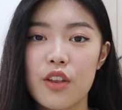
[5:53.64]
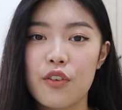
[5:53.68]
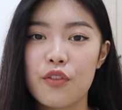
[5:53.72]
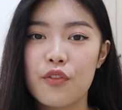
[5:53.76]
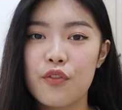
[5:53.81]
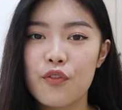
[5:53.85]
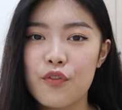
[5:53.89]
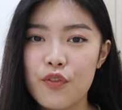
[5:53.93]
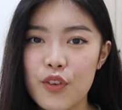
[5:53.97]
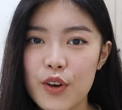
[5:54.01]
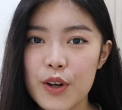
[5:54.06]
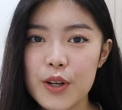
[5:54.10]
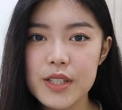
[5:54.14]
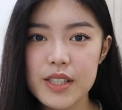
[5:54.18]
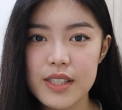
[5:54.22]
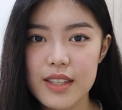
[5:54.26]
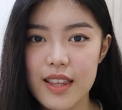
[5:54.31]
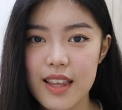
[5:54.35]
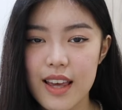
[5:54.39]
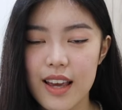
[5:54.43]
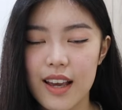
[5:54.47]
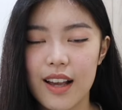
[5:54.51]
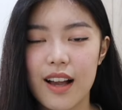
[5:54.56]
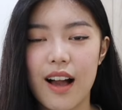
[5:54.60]
the first
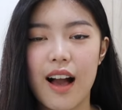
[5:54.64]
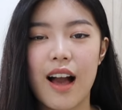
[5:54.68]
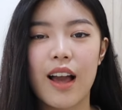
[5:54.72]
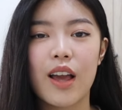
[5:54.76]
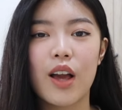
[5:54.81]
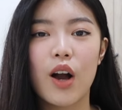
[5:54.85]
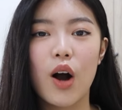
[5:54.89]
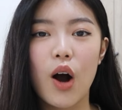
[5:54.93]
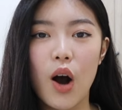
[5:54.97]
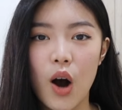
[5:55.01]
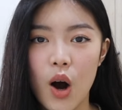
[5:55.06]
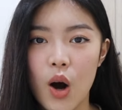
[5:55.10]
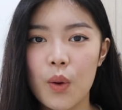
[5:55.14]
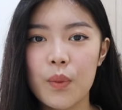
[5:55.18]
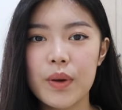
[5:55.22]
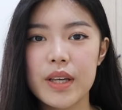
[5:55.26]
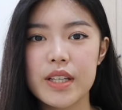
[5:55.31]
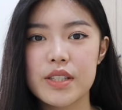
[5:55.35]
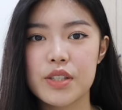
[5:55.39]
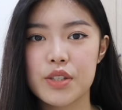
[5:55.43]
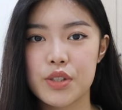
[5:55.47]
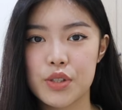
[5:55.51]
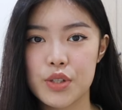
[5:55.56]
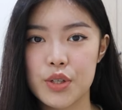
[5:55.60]
thing I
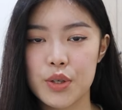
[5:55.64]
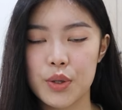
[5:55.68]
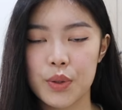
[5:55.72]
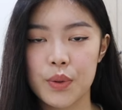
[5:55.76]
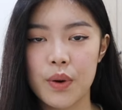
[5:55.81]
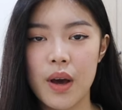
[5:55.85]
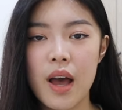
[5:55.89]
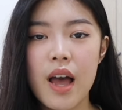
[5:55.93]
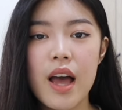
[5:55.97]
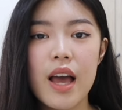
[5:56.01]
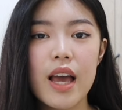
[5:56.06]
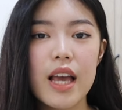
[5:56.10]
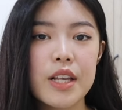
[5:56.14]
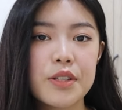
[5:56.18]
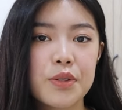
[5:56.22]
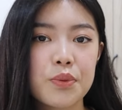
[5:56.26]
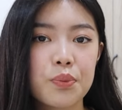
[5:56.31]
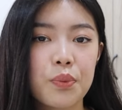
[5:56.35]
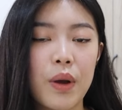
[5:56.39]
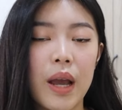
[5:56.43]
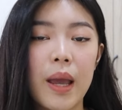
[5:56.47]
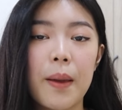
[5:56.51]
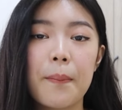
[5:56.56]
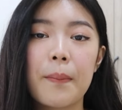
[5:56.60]
always do is
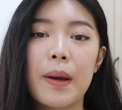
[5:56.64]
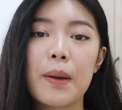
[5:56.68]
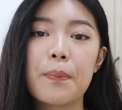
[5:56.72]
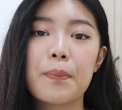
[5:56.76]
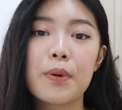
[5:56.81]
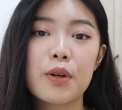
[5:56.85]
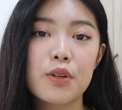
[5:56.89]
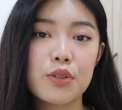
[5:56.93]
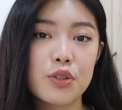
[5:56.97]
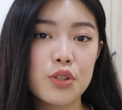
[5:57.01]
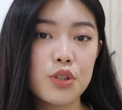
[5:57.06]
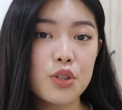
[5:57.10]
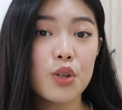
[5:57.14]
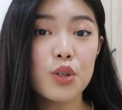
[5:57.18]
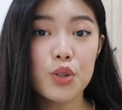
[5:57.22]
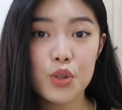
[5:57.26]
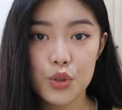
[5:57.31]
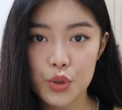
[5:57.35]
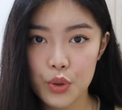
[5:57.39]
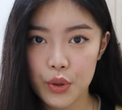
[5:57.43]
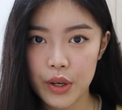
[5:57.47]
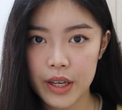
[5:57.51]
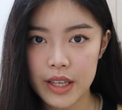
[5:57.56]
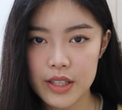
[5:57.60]
write my personal
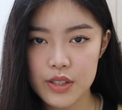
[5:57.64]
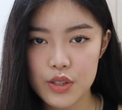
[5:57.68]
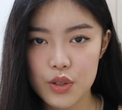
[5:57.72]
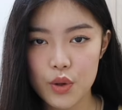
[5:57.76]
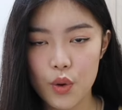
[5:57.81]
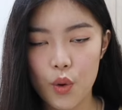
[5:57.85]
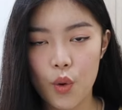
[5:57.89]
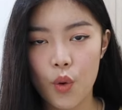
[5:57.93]
choice